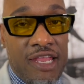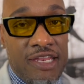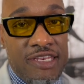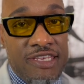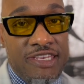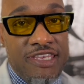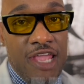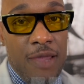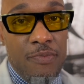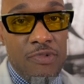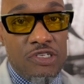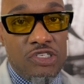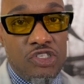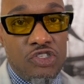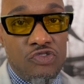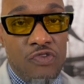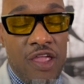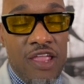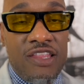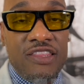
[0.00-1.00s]
and
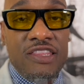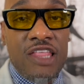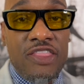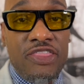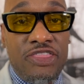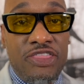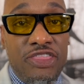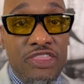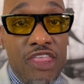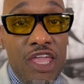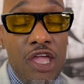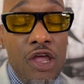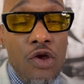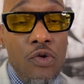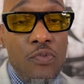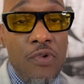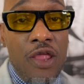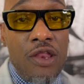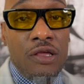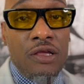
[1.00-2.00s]
demonstrate the
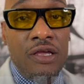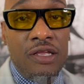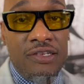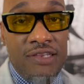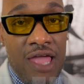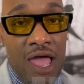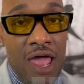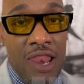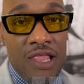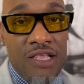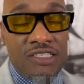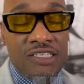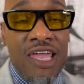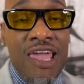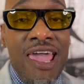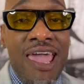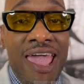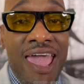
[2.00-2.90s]
theoretical knowledge